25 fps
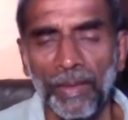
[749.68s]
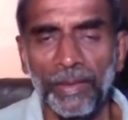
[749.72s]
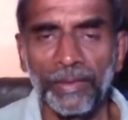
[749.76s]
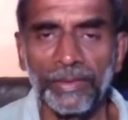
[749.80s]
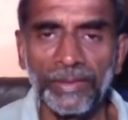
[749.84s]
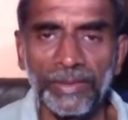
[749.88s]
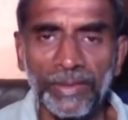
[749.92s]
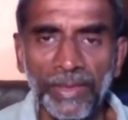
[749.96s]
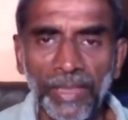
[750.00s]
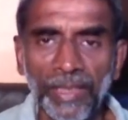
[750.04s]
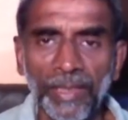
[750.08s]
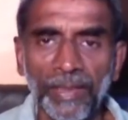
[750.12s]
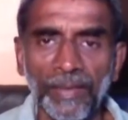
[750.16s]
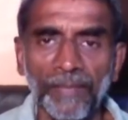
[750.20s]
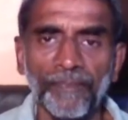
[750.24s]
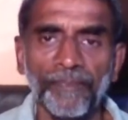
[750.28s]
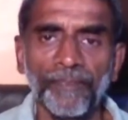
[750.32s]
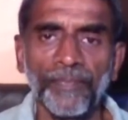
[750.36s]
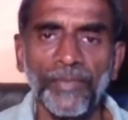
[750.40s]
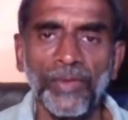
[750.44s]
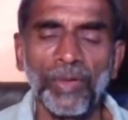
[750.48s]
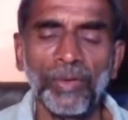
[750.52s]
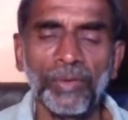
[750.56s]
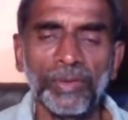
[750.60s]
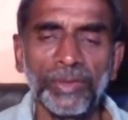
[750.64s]
say,
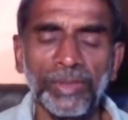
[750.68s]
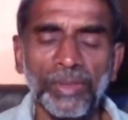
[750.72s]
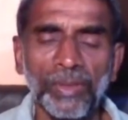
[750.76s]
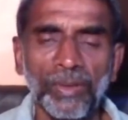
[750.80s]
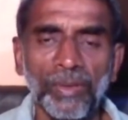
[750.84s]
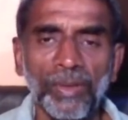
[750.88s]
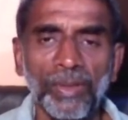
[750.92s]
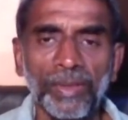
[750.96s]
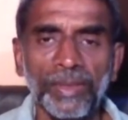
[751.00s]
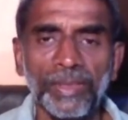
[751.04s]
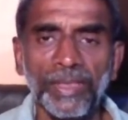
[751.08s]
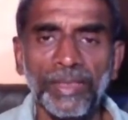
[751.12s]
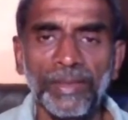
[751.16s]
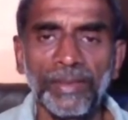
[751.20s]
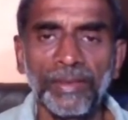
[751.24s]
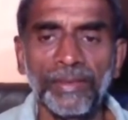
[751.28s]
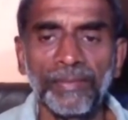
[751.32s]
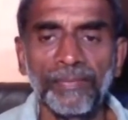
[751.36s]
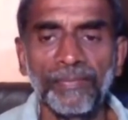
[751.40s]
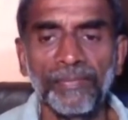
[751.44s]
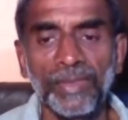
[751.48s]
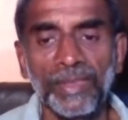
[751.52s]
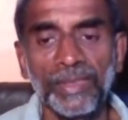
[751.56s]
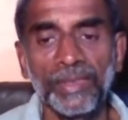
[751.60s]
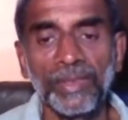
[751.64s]
or is caught in
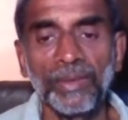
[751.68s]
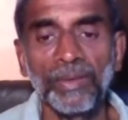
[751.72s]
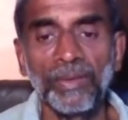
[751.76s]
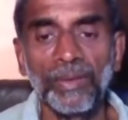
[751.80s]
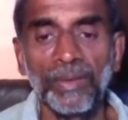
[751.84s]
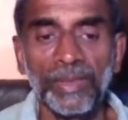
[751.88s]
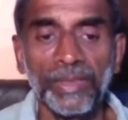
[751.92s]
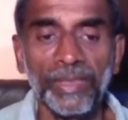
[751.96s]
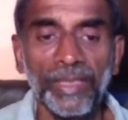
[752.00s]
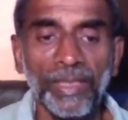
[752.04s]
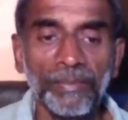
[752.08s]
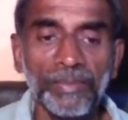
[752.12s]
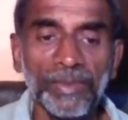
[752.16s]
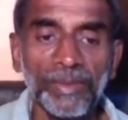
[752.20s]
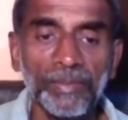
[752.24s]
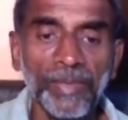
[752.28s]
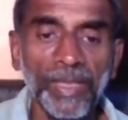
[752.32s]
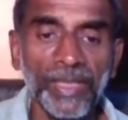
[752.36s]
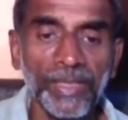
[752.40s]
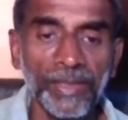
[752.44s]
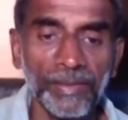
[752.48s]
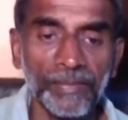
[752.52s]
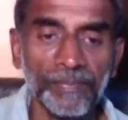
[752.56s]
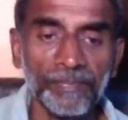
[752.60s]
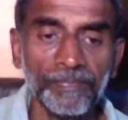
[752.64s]
what they call double
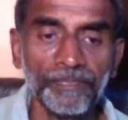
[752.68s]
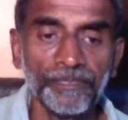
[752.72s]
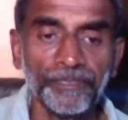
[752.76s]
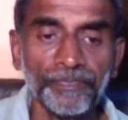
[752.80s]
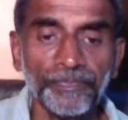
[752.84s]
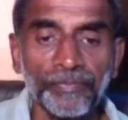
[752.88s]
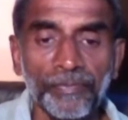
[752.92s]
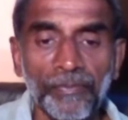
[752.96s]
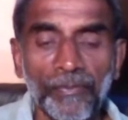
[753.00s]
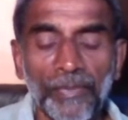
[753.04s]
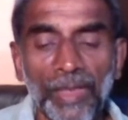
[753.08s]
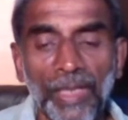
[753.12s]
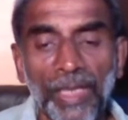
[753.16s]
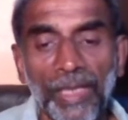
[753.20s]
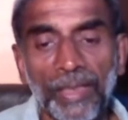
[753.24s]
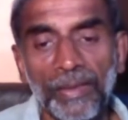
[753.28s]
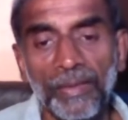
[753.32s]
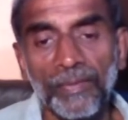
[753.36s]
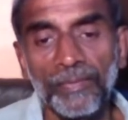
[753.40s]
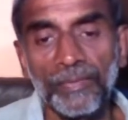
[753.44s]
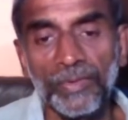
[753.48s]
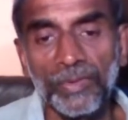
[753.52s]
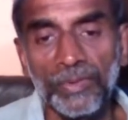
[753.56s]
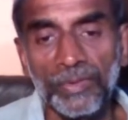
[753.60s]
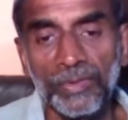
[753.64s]
bind. And
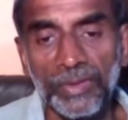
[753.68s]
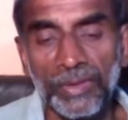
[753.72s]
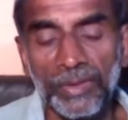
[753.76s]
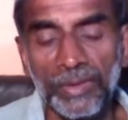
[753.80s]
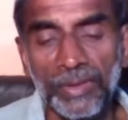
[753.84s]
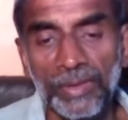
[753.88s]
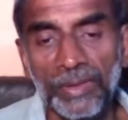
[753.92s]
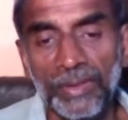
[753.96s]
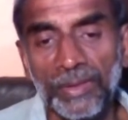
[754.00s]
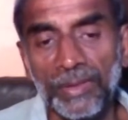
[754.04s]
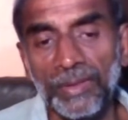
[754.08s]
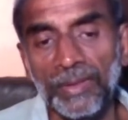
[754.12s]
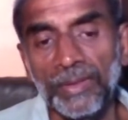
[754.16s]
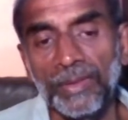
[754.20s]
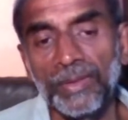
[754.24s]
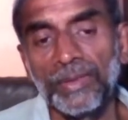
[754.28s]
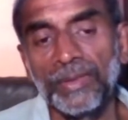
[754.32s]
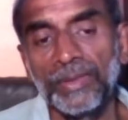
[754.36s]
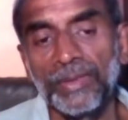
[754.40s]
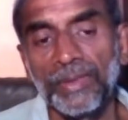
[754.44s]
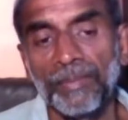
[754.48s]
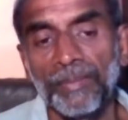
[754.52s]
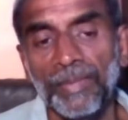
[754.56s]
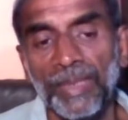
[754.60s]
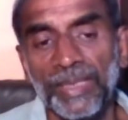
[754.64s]
of course, the
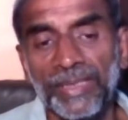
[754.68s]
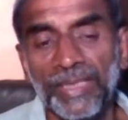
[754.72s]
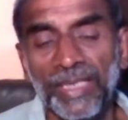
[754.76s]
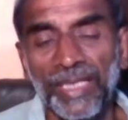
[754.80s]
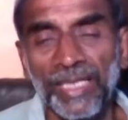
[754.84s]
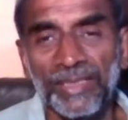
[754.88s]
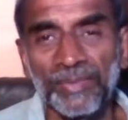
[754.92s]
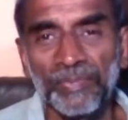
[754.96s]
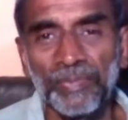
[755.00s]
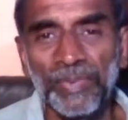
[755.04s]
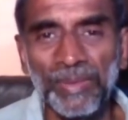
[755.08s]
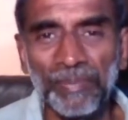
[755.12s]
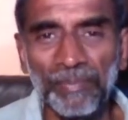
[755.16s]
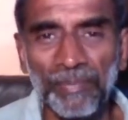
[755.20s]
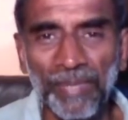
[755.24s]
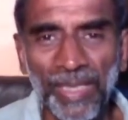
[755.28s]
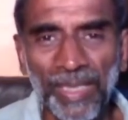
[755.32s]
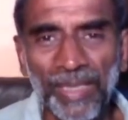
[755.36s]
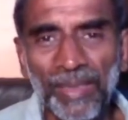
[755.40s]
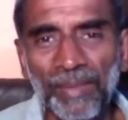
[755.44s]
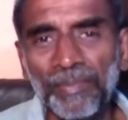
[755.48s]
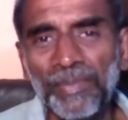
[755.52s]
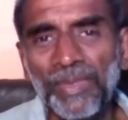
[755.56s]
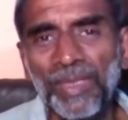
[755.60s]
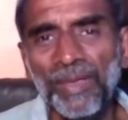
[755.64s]
mother has been
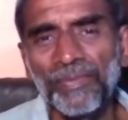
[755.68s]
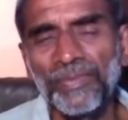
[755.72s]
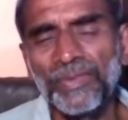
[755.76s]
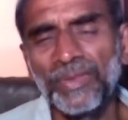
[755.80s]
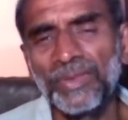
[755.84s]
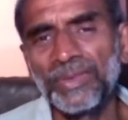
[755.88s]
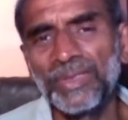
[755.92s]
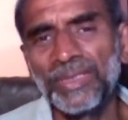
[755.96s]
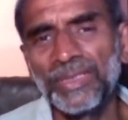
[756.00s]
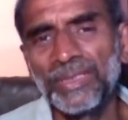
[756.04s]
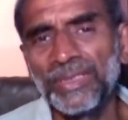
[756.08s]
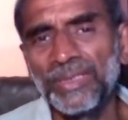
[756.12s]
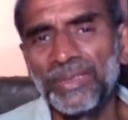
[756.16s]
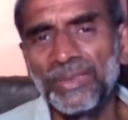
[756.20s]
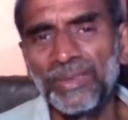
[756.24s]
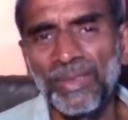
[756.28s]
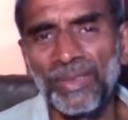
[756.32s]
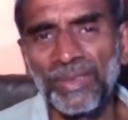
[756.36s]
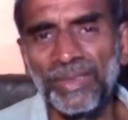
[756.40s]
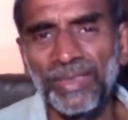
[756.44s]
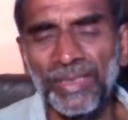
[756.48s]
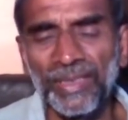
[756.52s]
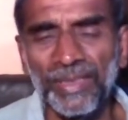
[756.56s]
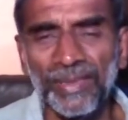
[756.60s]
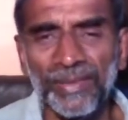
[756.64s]
blamed. Of course, this has
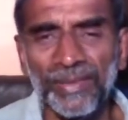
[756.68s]
not